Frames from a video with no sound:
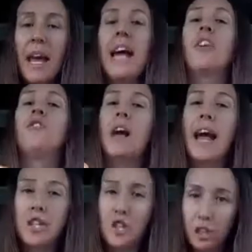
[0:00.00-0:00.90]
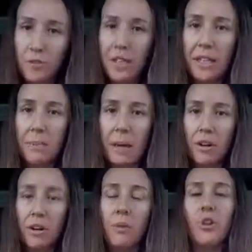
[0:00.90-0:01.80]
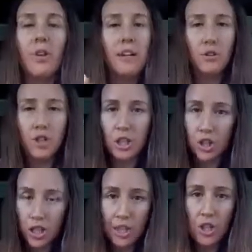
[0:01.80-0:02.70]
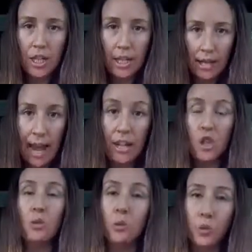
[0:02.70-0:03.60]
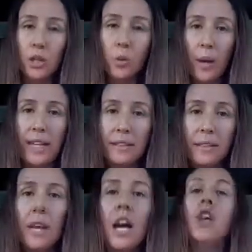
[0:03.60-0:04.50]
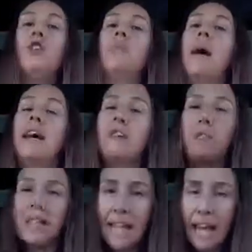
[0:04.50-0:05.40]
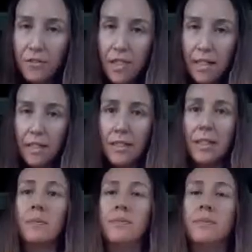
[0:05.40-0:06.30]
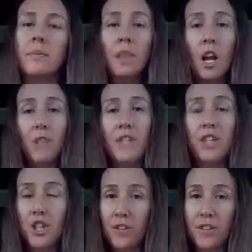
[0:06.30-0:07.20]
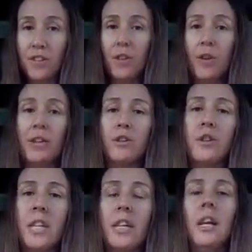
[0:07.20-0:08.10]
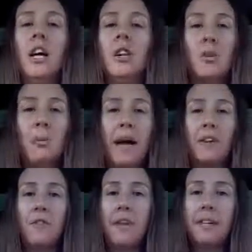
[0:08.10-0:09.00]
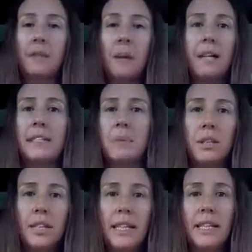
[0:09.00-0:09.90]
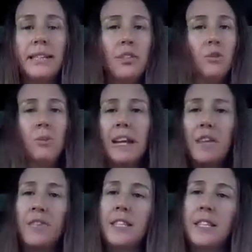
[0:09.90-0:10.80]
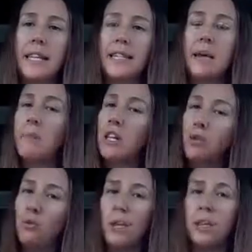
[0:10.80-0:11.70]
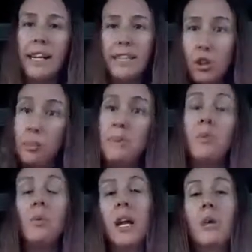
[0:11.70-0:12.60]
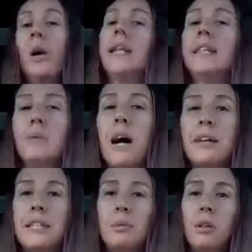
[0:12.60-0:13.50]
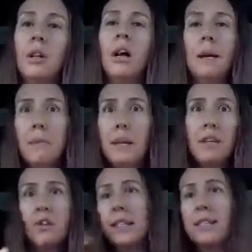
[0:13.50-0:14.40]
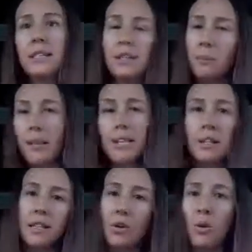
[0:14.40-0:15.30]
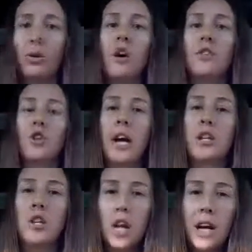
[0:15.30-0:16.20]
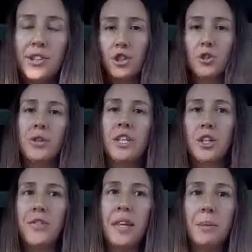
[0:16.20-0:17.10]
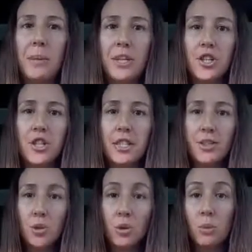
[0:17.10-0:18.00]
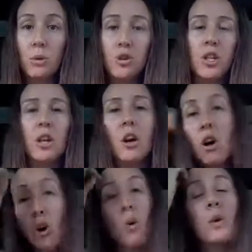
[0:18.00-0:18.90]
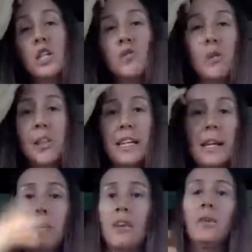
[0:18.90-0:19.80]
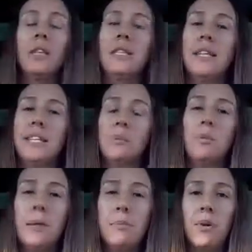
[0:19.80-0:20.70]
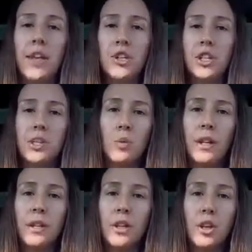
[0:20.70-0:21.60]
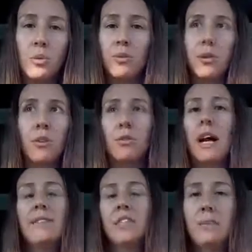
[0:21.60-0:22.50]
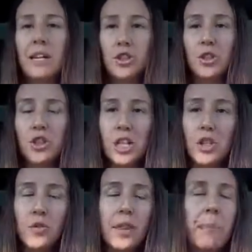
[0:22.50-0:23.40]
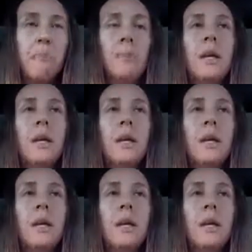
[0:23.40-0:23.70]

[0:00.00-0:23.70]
And if you're actually feeling better, your energy is changing in actual real ways. You'll manifest evidence of these shifts in your energy. You'll manifest possibilities. You'll manifest things that make you realize, oh, maybe what I want is possible. Maybe there is something to this whole law of attraction, conscious creation thing. Maybe it's just not total bullshit or wishful thinking by really desperate people that just want, their lives to magically change for them.